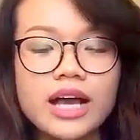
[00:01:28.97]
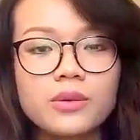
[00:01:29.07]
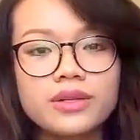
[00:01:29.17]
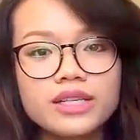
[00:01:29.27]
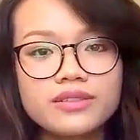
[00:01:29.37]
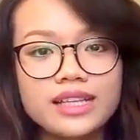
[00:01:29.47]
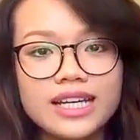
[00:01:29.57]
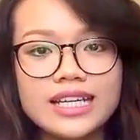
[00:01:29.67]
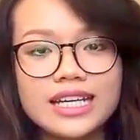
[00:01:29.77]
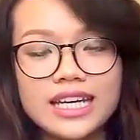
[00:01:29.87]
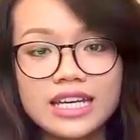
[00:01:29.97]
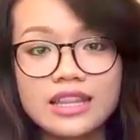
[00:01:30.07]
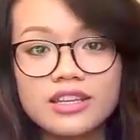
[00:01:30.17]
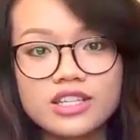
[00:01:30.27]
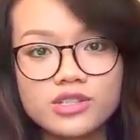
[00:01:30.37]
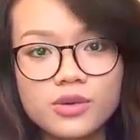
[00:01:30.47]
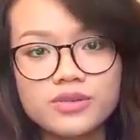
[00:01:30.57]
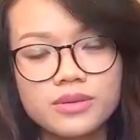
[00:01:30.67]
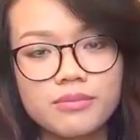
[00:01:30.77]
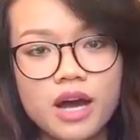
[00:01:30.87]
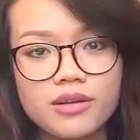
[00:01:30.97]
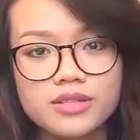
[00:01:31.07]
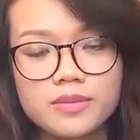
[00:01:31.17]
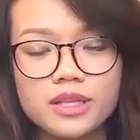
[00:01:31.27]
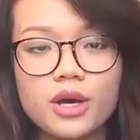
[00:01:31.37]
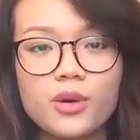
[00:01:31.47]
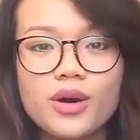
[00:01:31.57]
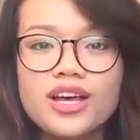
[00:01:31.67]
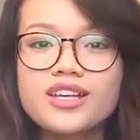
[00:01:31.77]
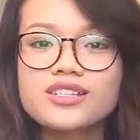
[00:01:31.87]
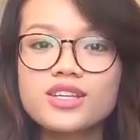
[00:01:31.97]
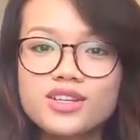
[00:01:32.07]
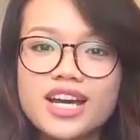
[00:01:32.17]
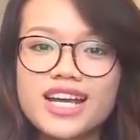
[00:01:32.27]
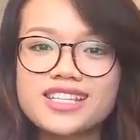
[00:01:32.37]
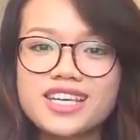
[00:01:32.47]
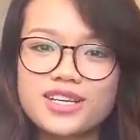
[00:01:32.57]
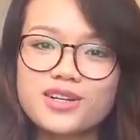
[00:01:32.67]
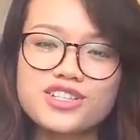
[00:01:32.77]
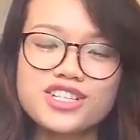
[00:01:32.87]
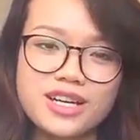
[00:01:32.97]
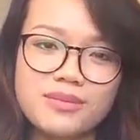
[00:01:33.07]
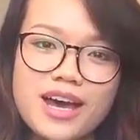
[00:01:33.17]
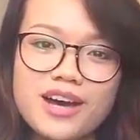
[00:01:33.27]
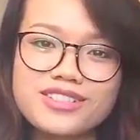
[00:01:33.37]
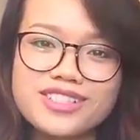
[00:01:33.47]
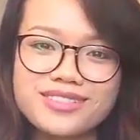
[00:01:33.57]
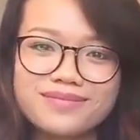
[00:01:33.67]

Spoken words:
will leave a link in the description box below so you guys can go check them out.